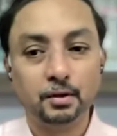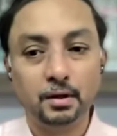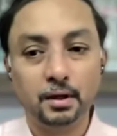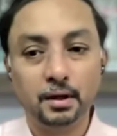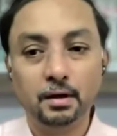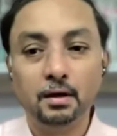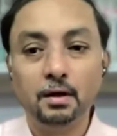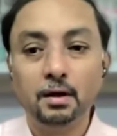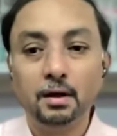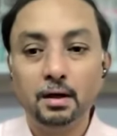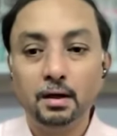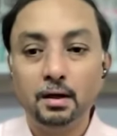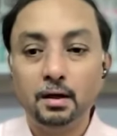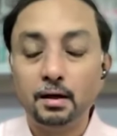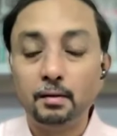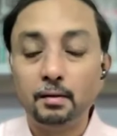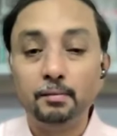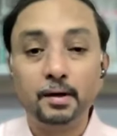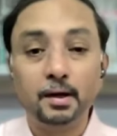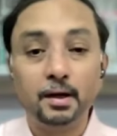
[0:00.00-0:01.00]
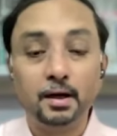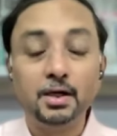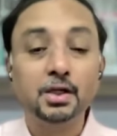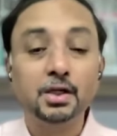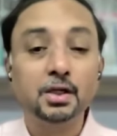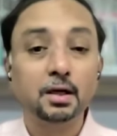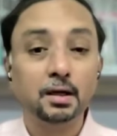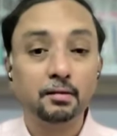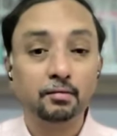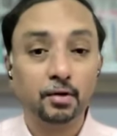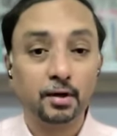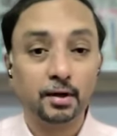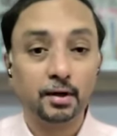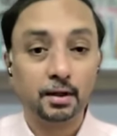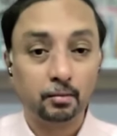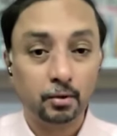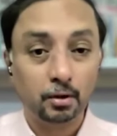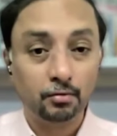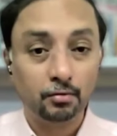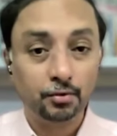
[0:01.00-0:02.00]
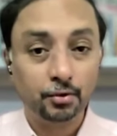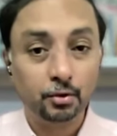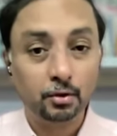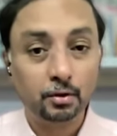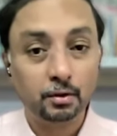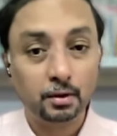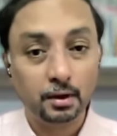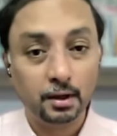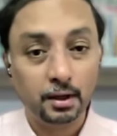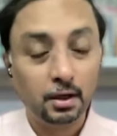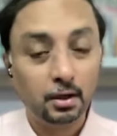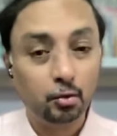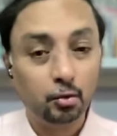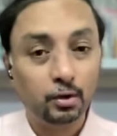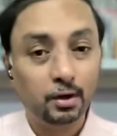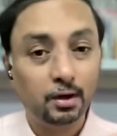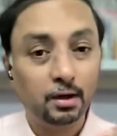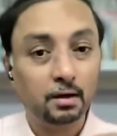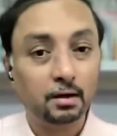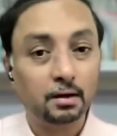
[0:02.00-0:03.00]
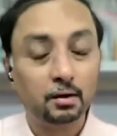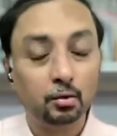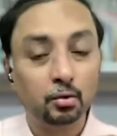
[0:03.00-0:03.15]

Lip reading: All right. It may initially for some of you it equal.